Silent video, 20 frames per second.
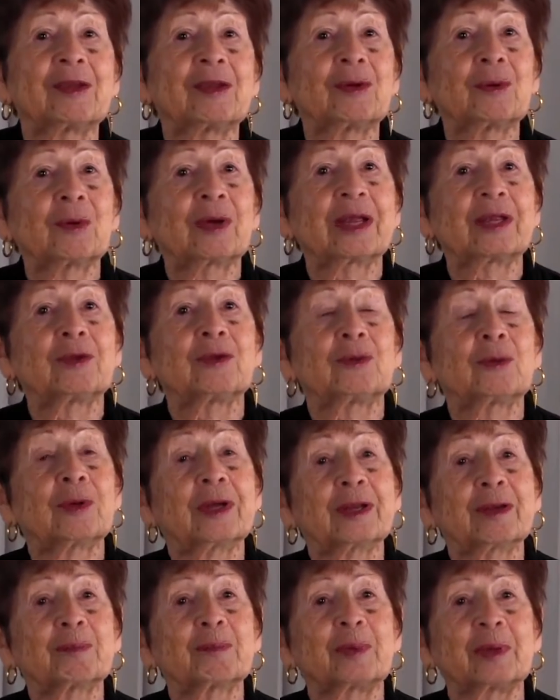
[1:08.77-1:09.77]
You
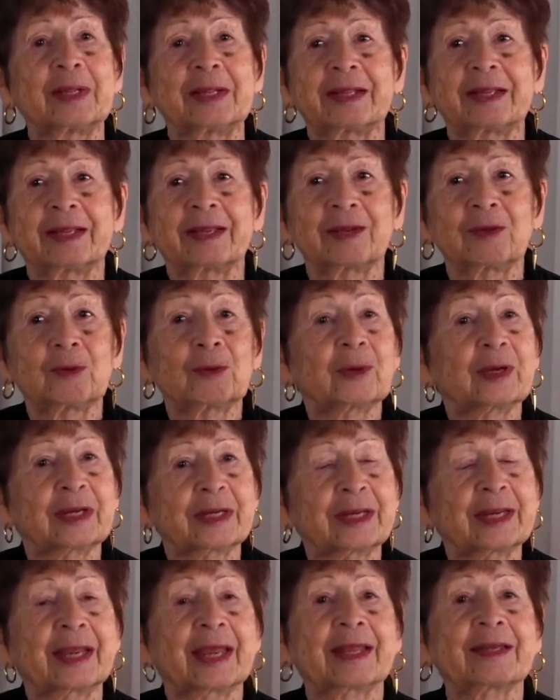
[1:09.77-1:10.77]

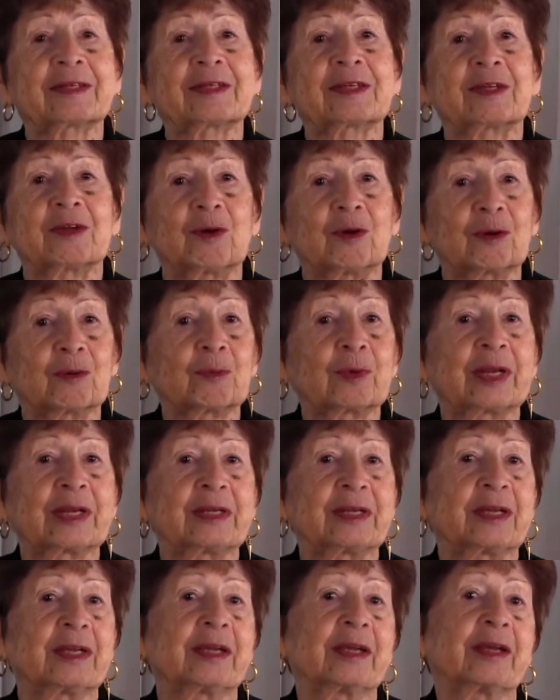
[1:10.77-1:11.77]
can get
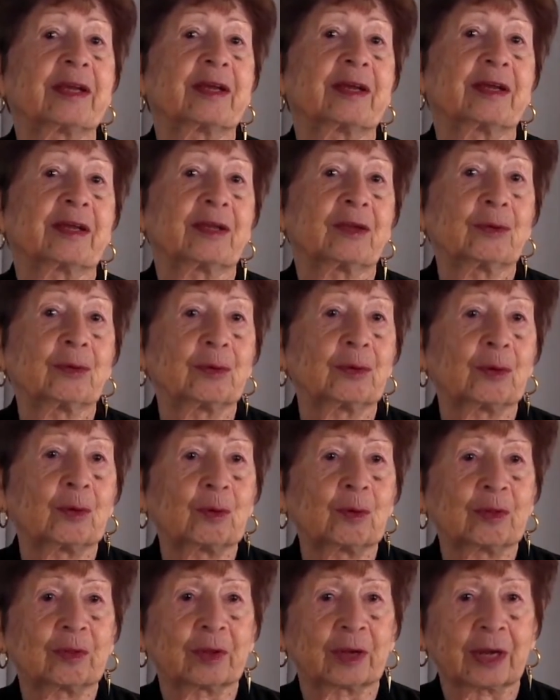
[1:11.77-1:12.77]
already, you
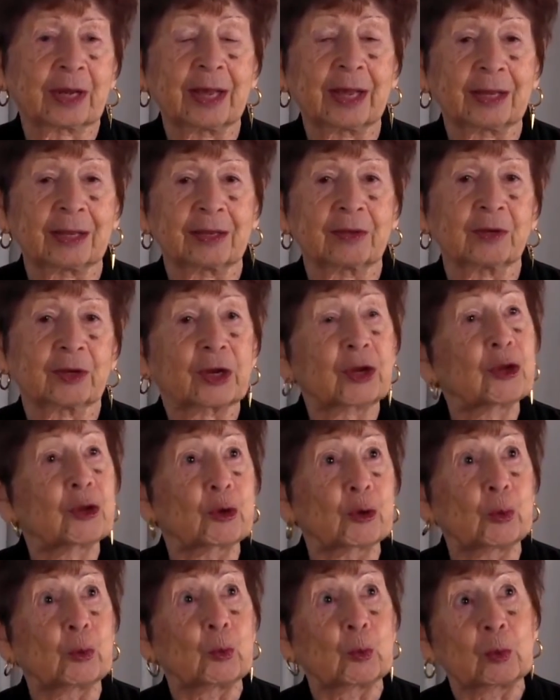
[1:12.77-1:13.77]
know, the
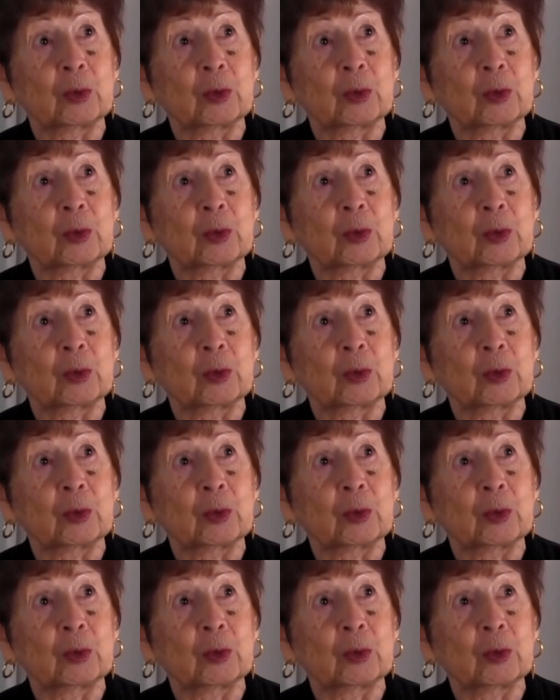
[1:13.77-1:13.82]
hue.